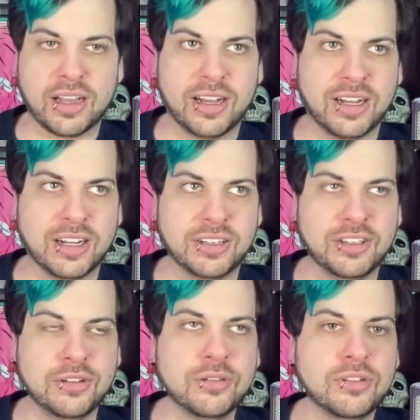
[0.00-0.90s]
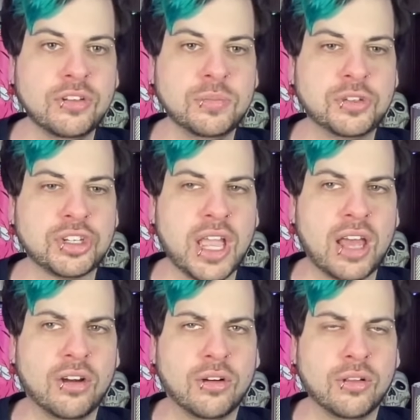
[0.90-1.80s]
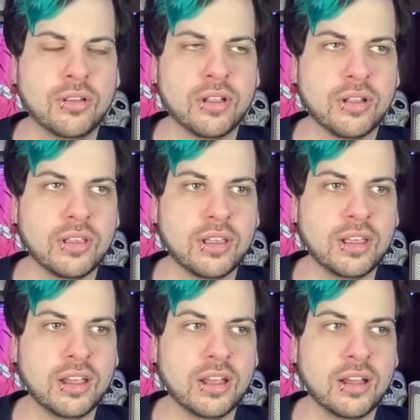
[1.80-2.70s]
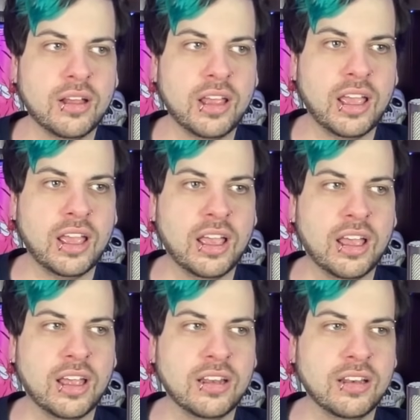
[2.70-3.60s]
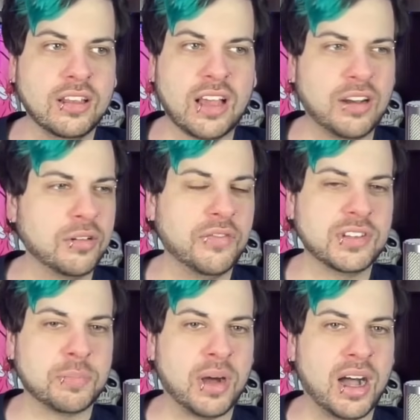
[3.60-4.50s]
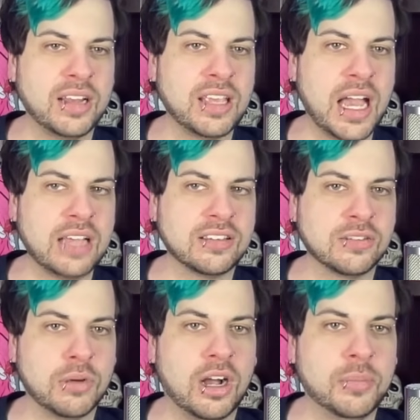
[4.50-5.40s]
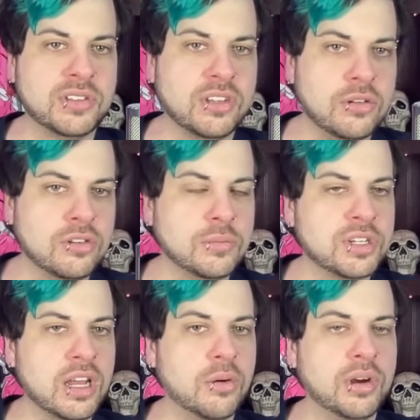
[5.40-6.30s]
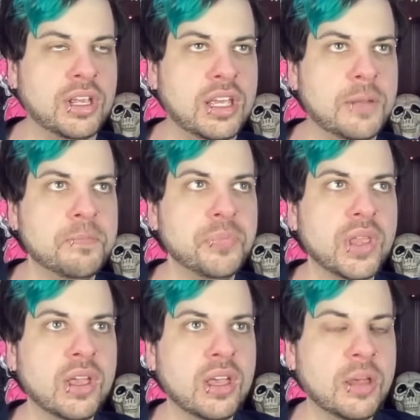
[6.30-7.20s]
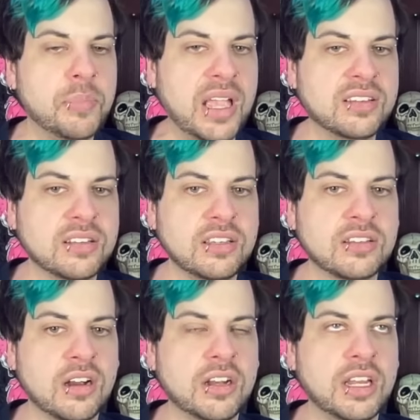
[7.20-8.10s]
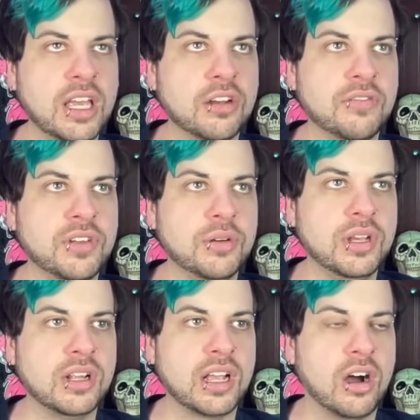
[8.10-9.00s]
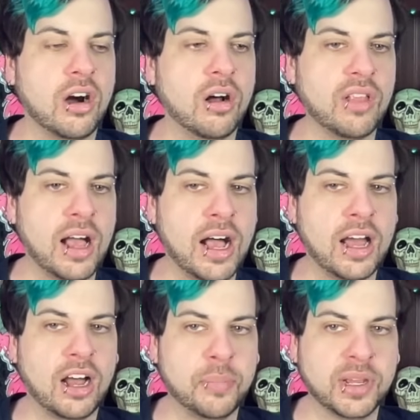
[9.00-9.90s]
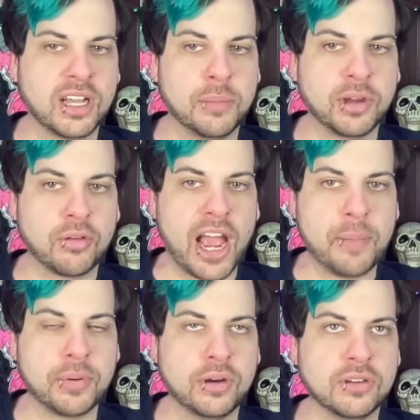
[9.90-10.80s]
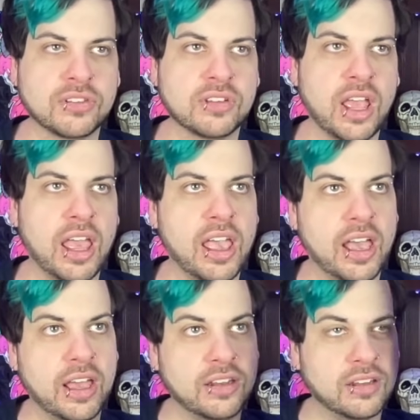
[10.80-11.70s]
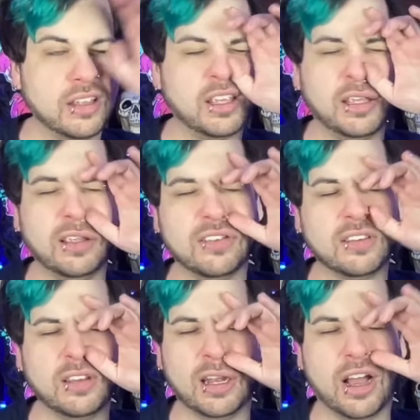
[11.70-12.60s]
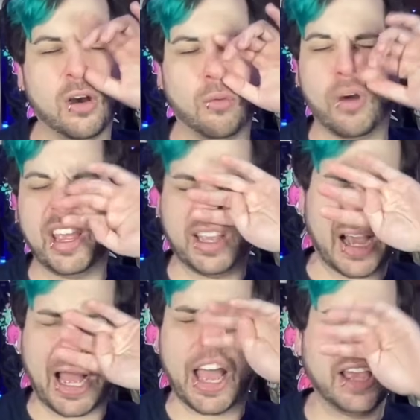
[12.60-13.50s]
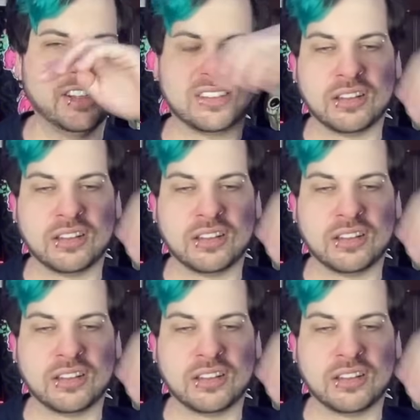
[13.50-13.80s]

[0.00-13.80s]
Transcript: a YouTube channel, and I don't know if it's a podcast as well, but it's a YouTube channel where he basically started interviewing like all the hot up-and-coming rappers, and he's, white guy, just